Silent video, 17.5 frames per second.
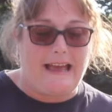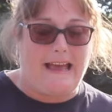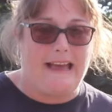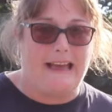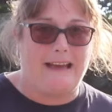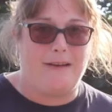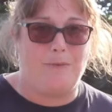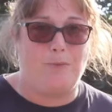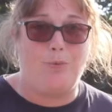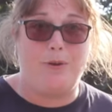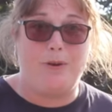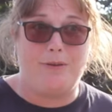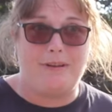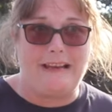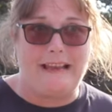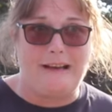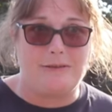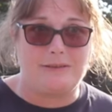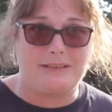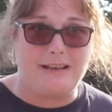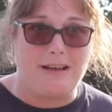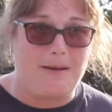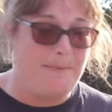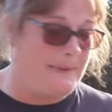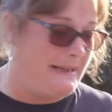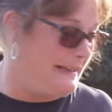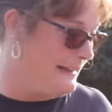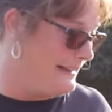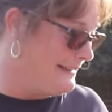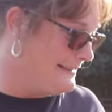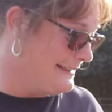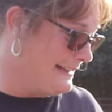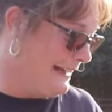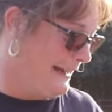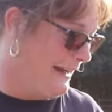and we were allowed to come in
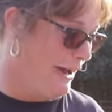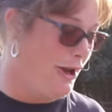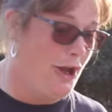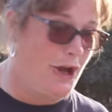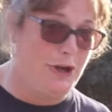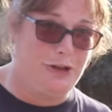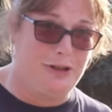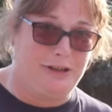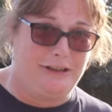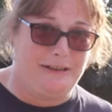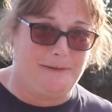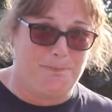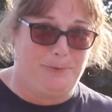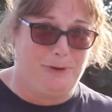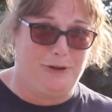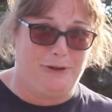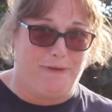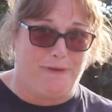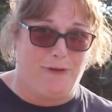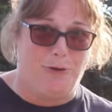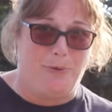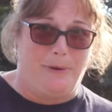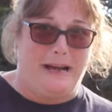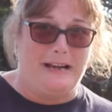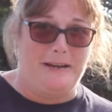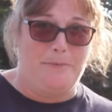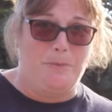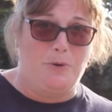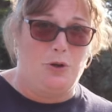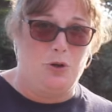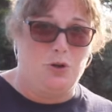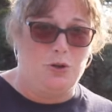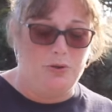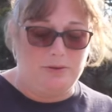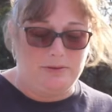and say hello to beautiful
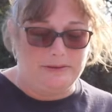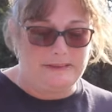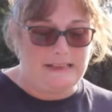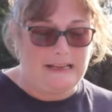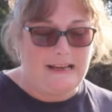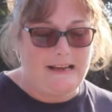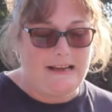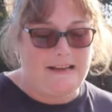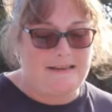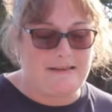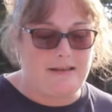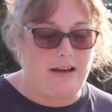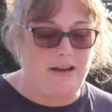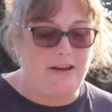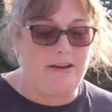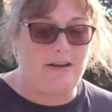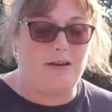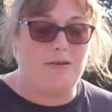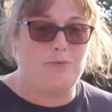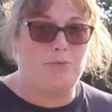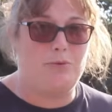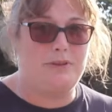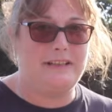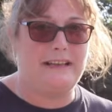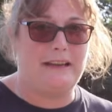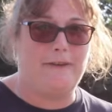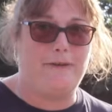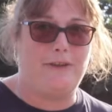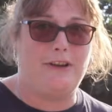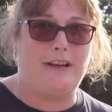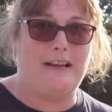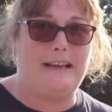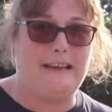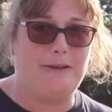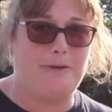animals. So I want to give
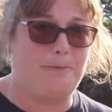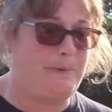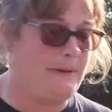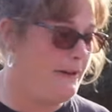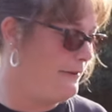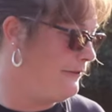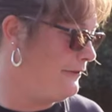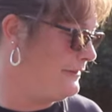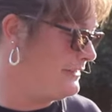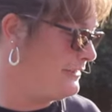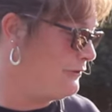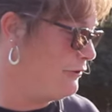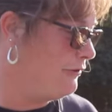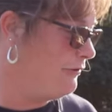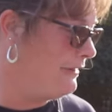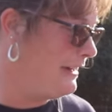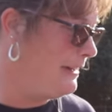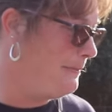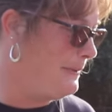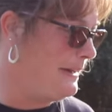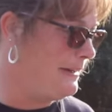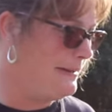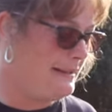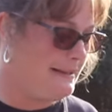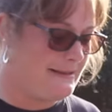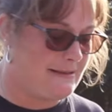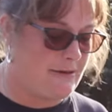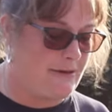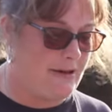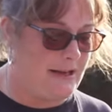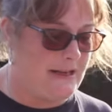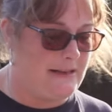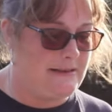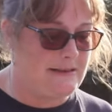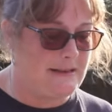you a little bit of a story about these
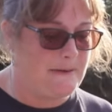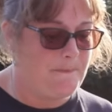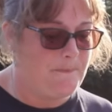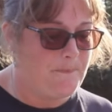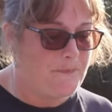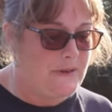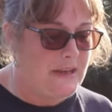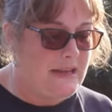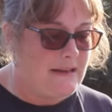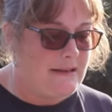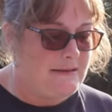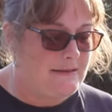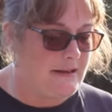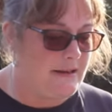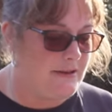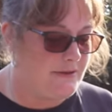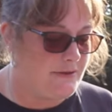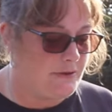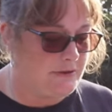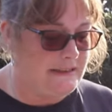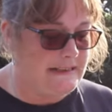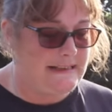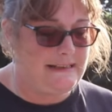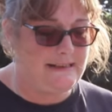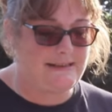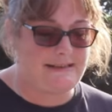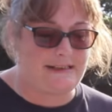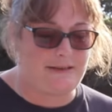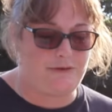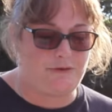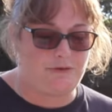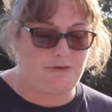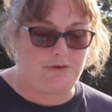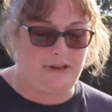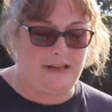guys. So Donkey
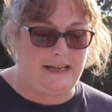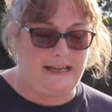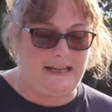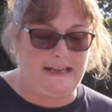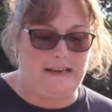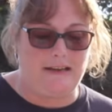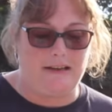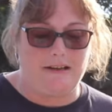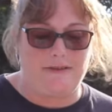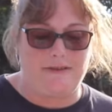Sanctuary,